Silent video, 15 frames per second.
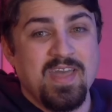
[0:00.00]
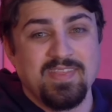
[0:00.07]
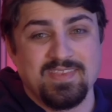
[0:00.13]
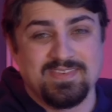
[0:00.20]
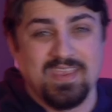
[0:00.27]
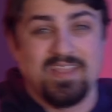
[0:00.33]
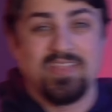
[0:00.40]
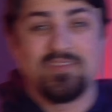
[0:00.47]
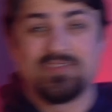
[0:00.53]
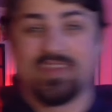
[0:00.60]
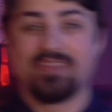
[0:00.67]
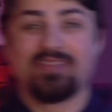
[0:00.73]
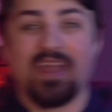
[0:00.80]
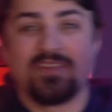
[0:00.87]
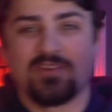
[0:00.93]
The second level is a
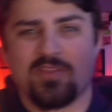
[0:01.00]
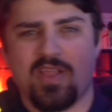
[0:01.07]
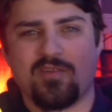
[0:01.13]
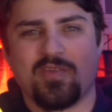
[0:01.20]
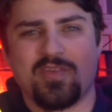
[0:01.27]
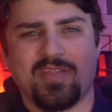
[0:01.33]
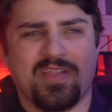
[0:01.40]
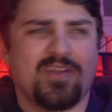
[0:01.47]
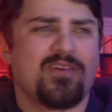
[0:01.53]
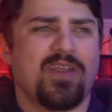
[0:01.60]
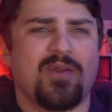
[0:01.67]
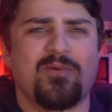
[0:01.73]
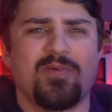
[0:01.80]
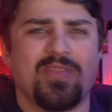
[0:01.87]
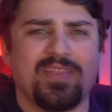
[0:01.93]
desert level, and you're like,
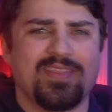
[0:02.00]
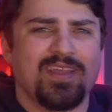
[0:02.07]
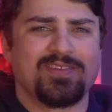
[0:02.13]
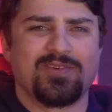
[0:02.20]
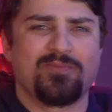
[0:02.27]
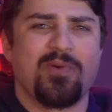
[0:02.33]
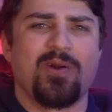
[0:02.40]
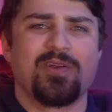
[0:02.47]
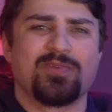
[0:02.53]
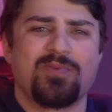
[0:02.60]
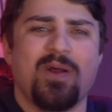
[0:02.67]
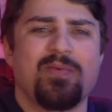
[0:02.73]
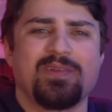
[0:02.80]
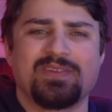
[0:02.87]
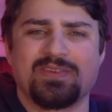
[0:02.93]
okay, well, the desert part is
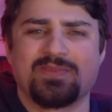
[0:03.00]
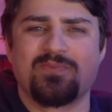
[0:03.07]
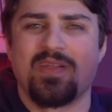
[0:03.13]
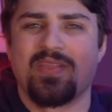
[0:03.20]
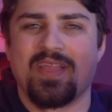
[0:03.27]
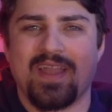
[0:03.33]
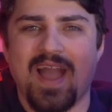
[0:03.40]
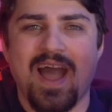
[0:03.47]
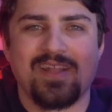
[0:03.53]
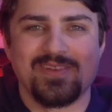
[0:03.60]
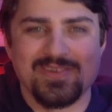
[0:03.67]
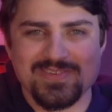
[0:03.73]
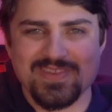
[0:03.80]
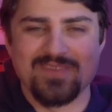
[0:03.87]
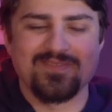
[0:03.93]
probably just what, like hotter
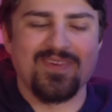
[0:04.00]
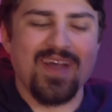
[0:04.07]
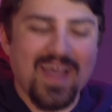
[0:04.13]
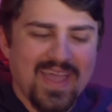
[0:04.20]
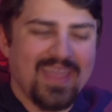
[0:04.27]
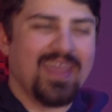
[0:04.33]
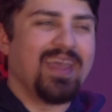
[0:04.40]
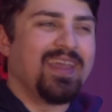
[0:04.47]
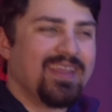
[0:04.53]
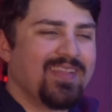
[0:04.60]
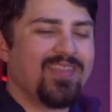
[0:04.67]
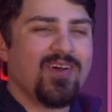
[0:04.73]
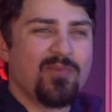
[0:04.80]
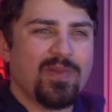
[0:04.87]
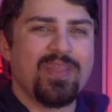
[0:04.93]
or stuff. A
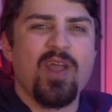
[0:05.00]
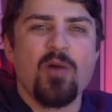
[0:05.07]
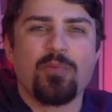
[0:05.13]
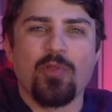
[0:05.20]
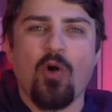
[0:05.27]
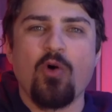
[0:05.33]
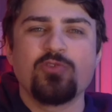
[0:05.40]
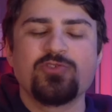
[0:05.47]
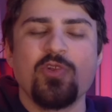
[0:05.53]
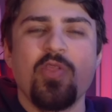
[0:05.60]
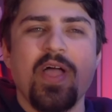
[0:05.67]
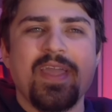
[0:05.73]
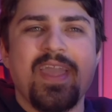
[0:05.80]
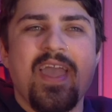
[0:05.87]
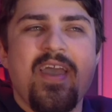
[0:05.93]
little bit, but also
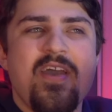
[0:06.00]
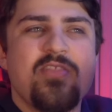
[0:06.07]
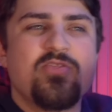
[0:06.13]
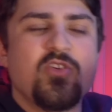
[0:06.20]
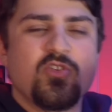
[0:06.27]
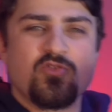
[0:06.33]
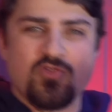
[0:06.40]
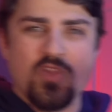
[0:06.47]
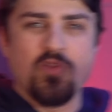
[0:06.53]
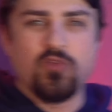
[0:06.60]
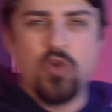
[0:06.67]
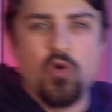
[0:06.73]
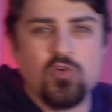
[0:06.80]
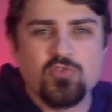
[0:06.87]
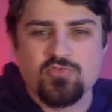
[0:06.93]
like it
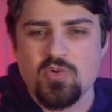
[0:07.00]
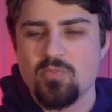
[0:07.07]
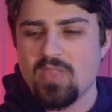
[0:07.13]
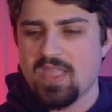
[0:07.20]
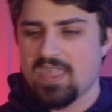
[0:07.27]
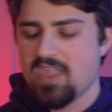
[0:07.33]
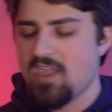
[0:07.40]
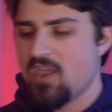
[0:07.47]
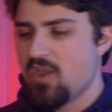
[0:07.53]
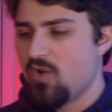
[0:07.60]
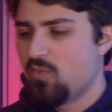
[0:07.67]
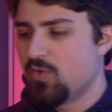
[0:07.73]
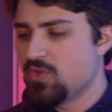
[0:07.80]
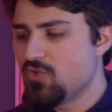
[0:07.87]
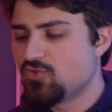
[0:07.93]
goes from like
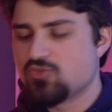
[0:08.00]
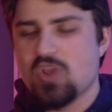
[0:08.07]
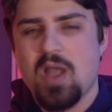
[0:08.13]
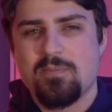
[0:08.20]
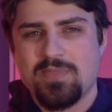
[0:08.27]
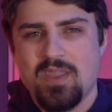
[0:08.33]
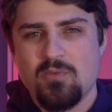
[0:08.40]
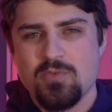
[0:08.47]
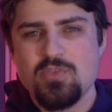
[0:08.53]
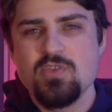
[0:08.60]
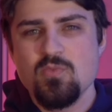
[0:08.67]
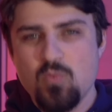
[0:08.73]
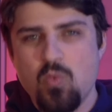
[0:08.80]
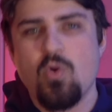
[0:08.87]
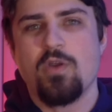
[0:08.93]
when you
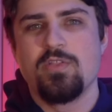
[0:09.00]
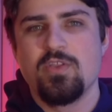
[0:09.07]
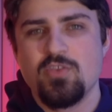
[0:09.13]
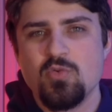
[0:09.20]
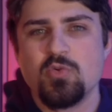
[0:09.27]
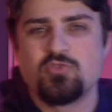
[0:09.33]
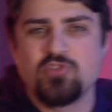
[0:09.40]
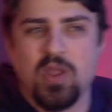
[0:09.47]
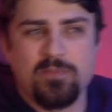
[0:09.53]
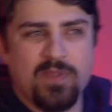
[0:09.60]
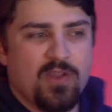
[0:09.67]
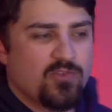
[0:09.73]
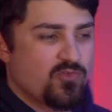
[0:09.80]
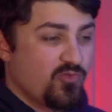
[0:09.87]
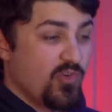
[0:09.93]
need wood, you would chop
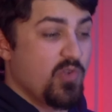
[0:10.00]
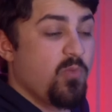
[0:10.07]
down a tree.